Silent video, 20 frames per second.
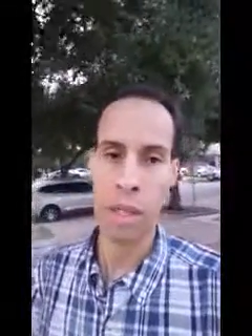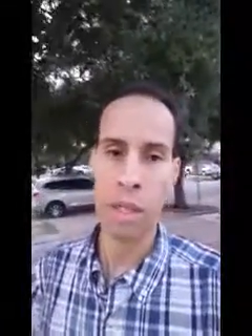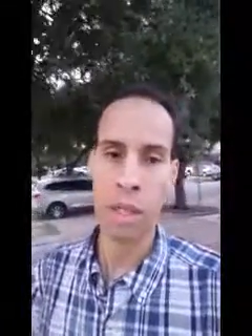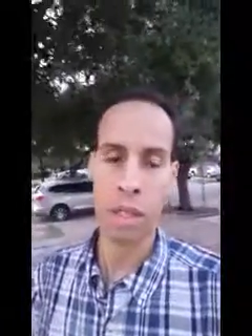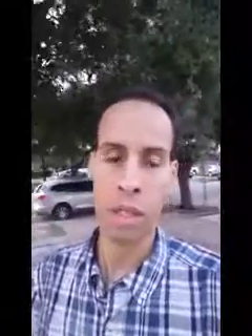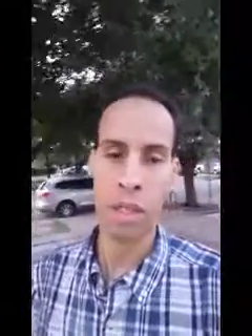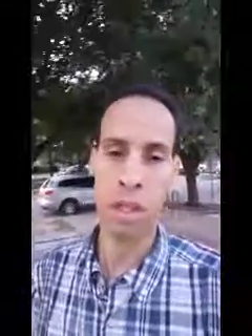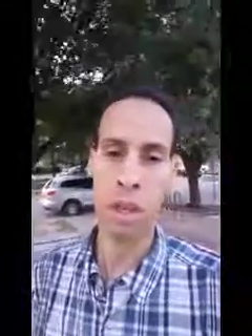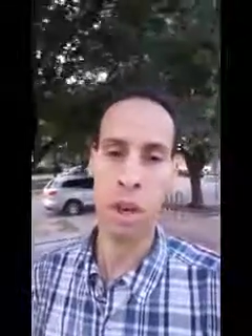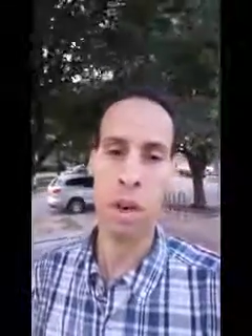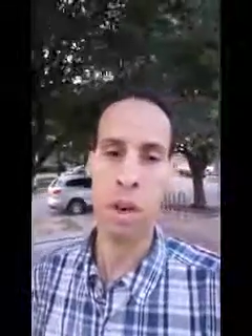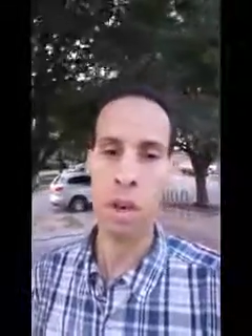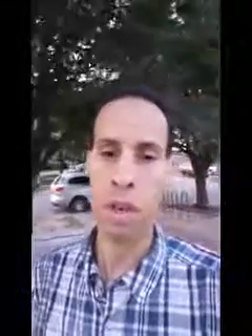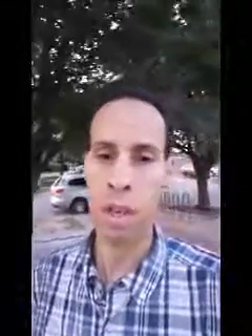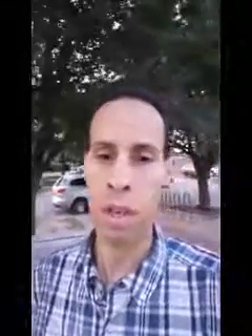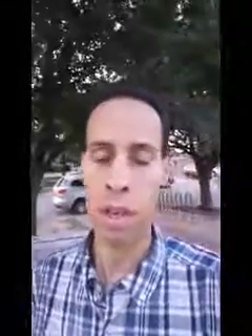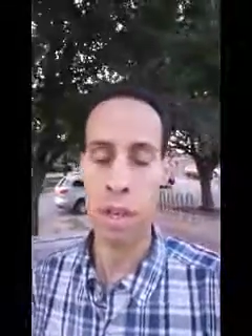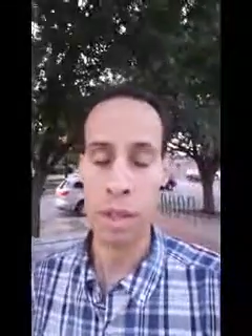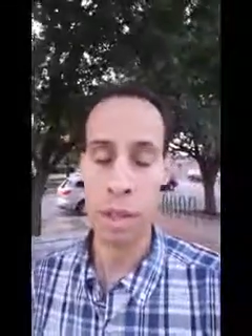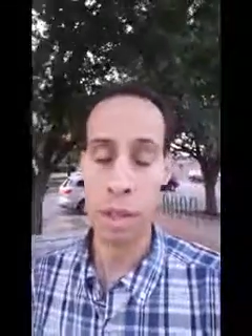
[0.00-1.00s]
It's dirt.
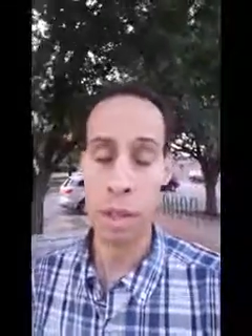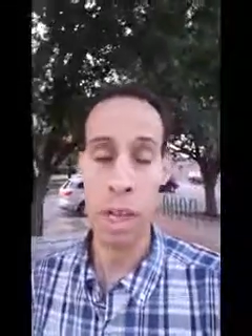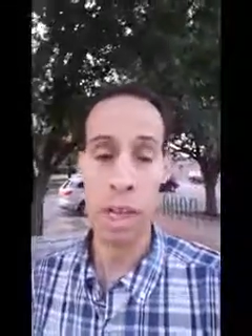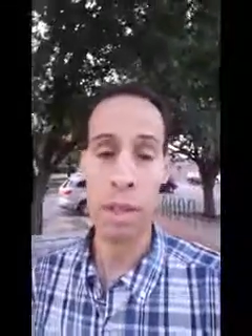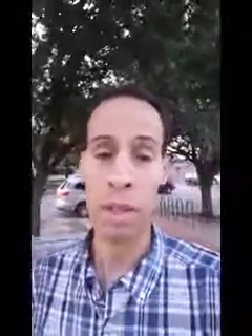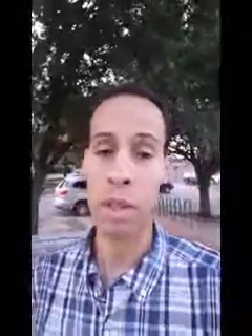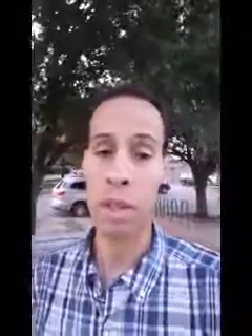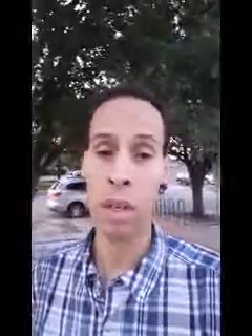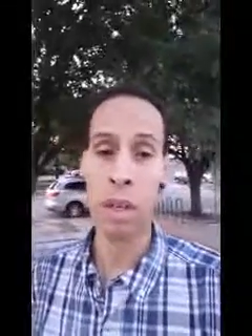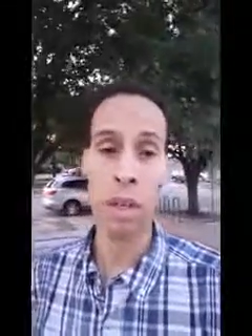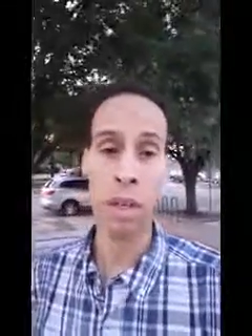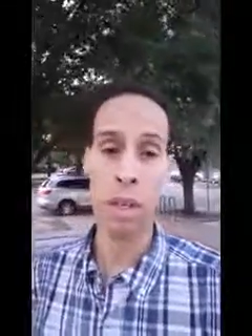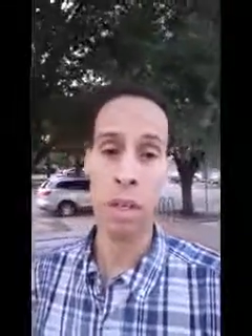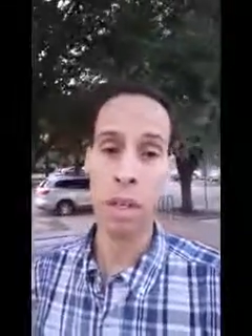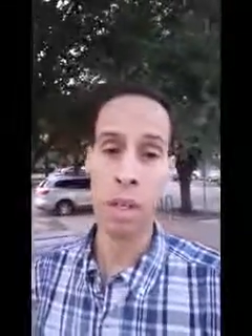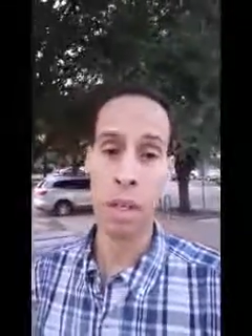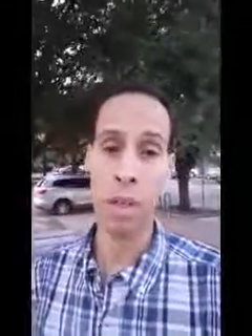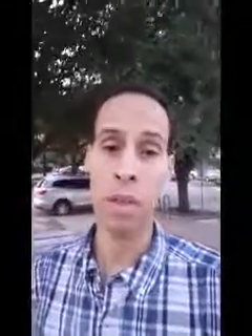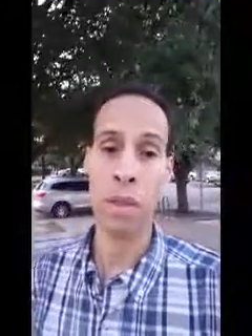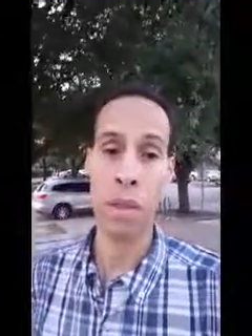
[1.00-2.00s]
It's a lot of dirt
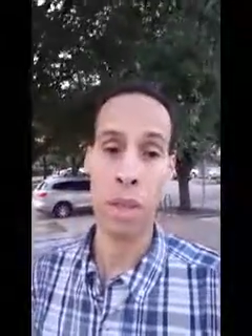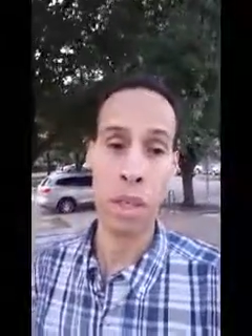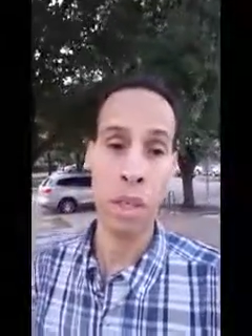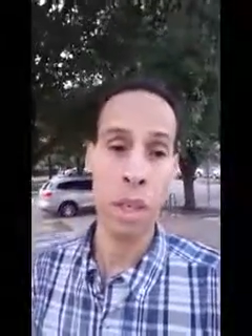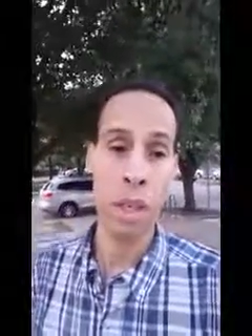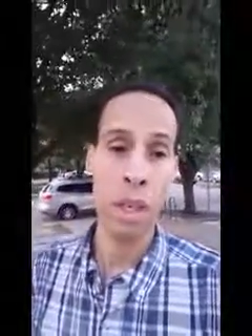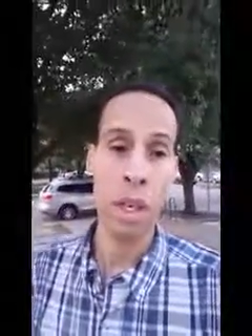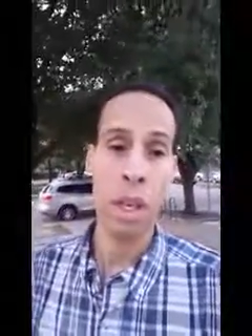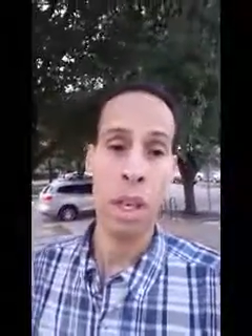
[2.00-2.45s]
in DC.